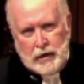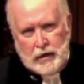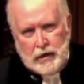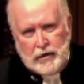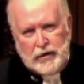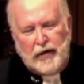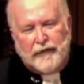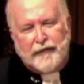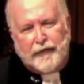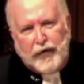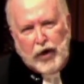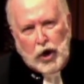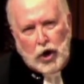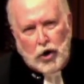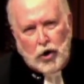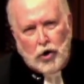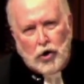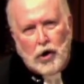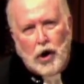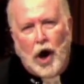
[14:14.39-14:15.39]
the
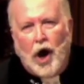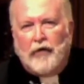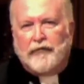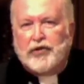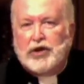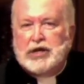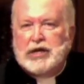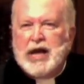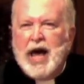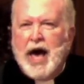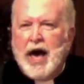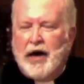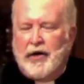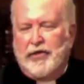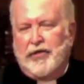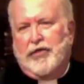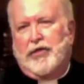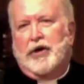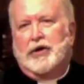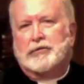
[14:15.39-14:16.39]
fear of death,
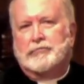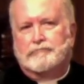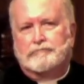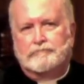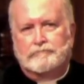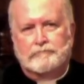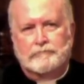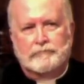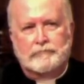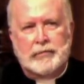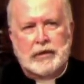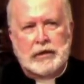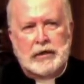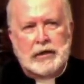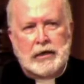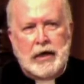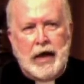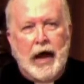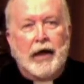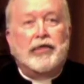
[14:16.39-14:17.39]

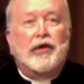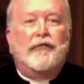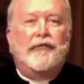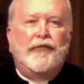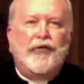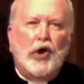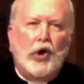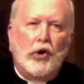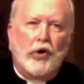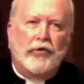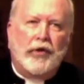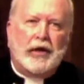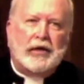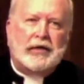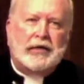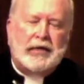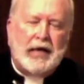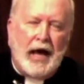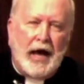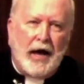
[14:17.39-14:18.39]
and the fear
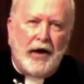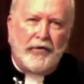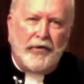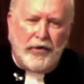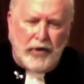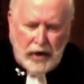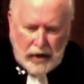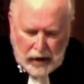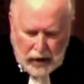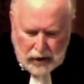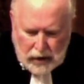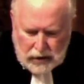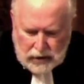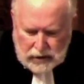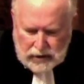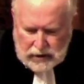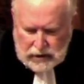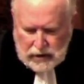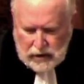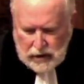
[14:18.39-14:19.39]
that death
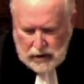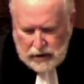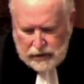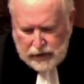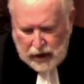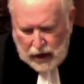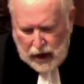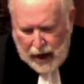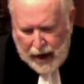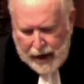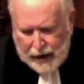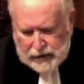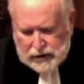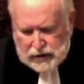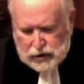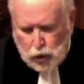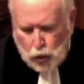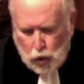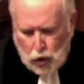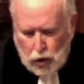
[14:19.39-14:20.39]
is the last
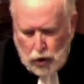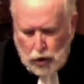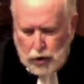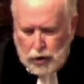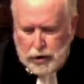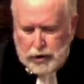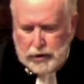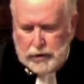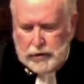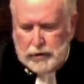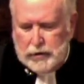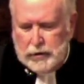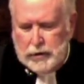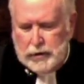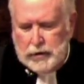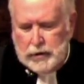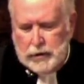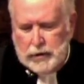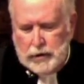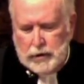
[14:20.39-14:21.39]
word.
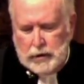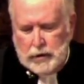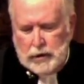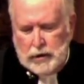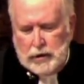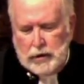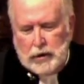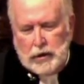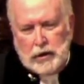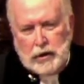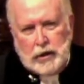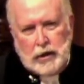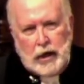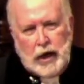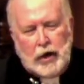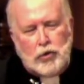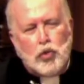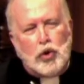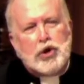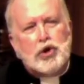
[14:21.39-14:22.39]

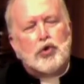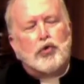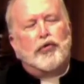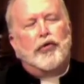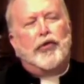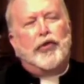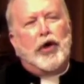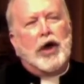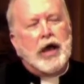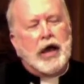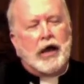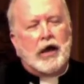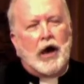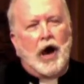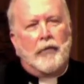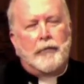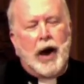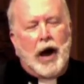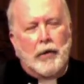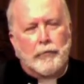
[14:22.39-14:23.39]
And when you think
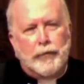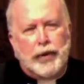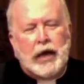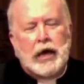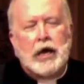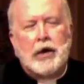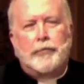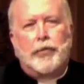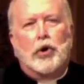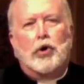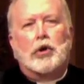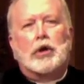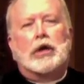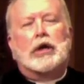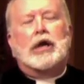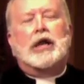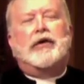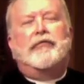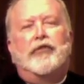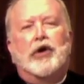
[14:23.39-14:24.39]
about people
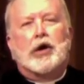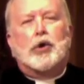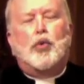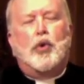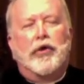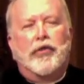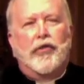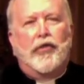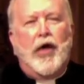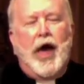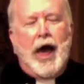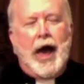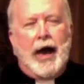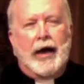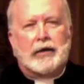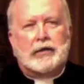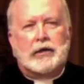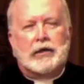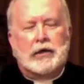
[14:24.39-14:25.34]
living with that,